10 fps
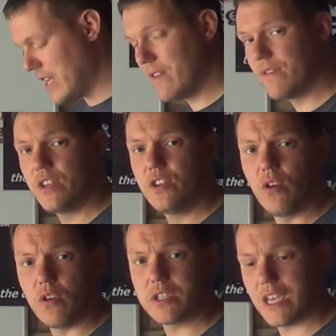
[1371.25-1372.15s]
Even in
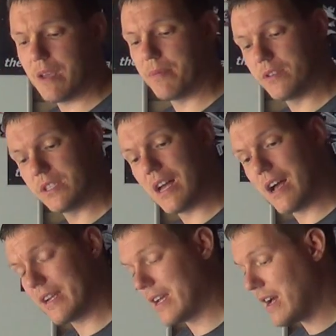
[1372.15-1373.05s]
your tables,
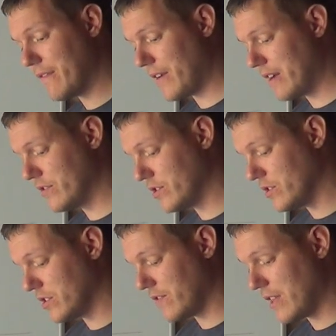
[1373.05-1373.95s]
I can't find
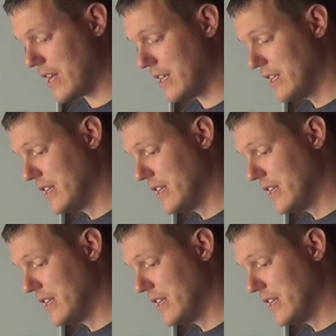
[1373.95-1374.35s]
results for that.